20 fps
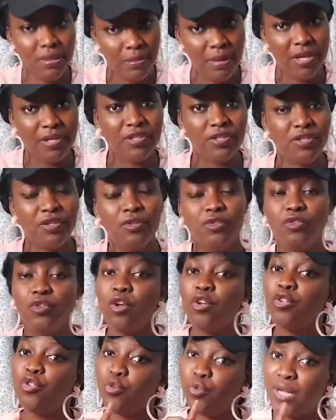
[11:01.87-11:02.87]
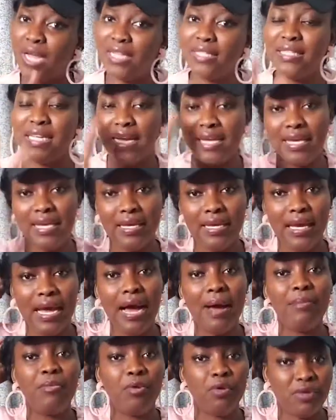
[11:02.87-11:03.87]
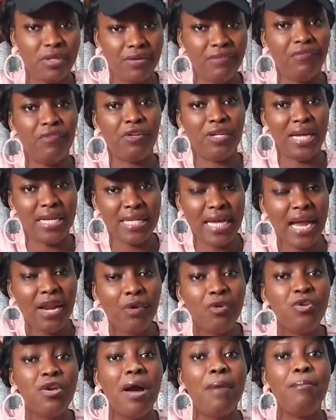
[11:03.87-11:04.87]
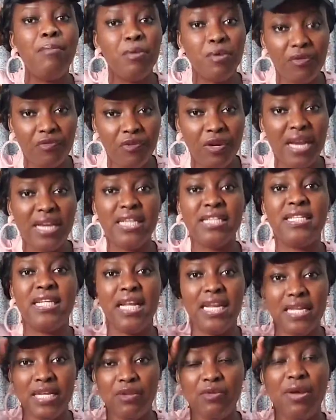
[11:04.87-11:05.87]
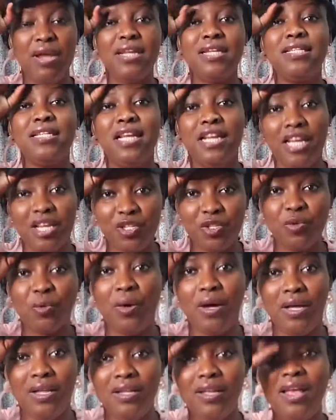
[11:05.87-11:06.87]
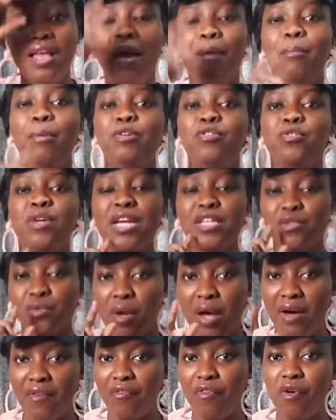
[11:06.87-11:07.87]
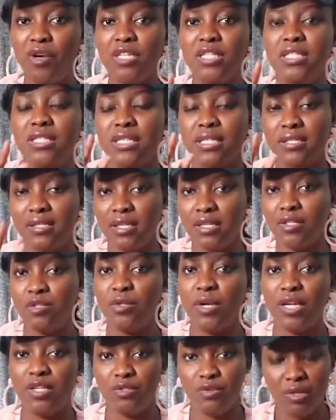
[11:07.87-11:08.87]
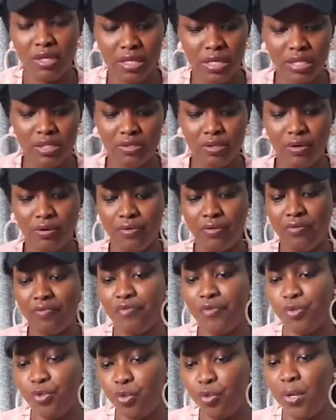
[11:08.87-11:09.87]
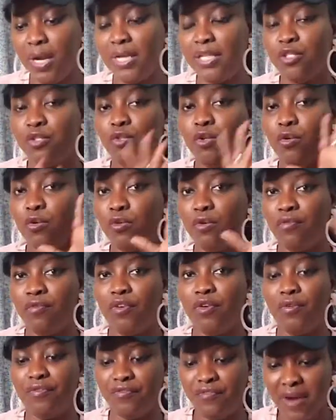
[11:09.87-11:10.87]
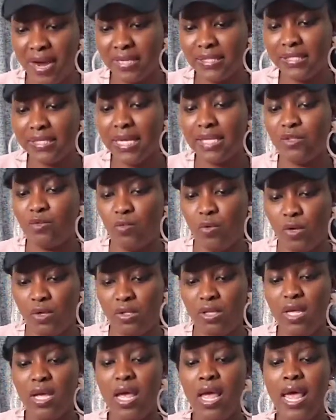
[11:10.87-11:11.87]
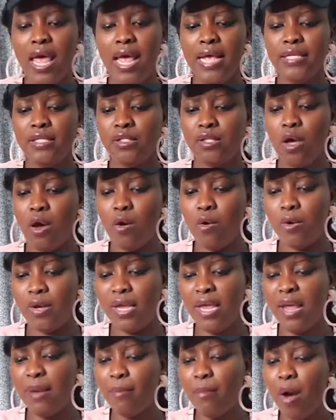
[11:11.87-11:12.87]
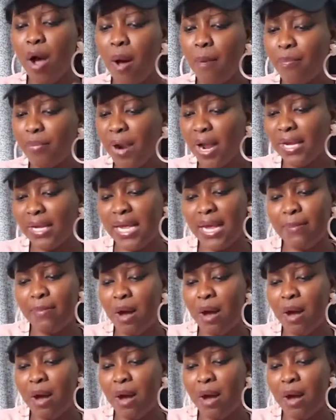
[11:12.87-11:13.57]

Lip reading: image. Don't do that, Jackie. I'm not in for that. I know you are beautiful and intelligent, you are intellectual, but try to avoid these things you are doing. It's not good for you and it's not good for your fans as well. So Kimoprah